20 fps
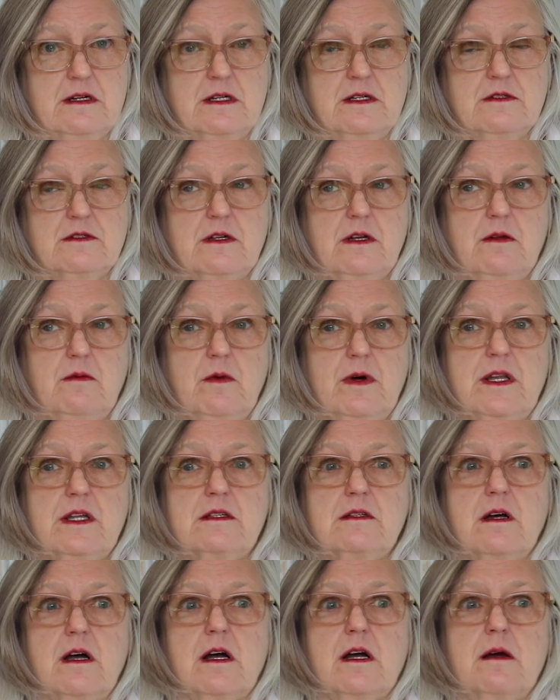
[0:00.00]
So I want
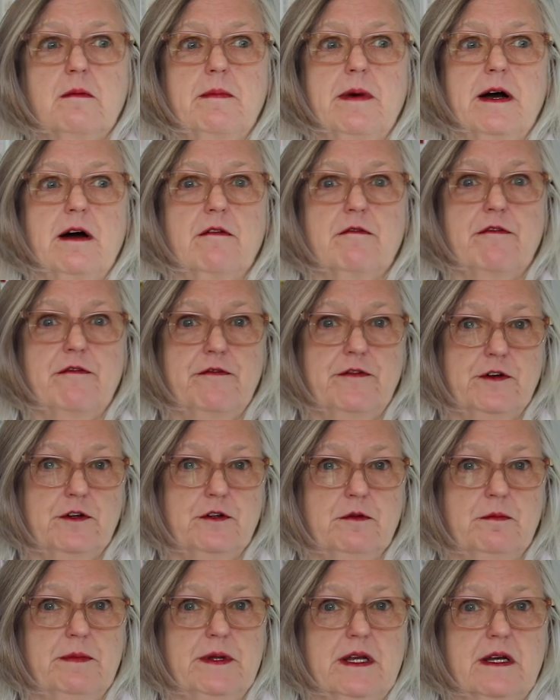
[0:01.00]
to talk about
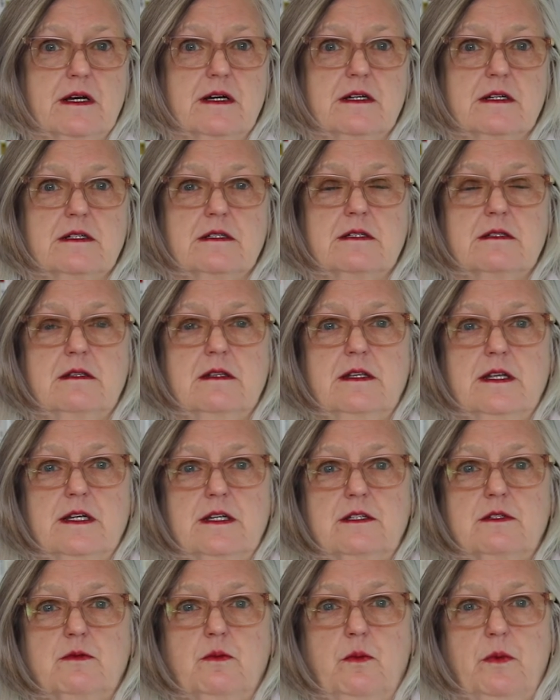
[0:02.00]
food because
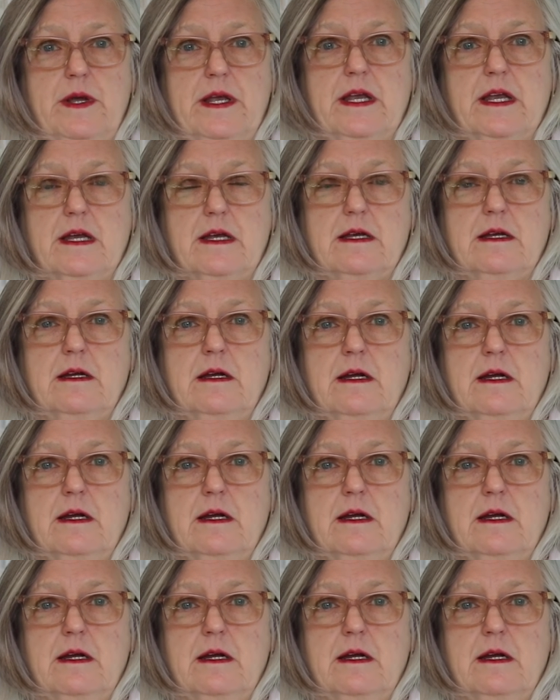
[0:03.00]
this week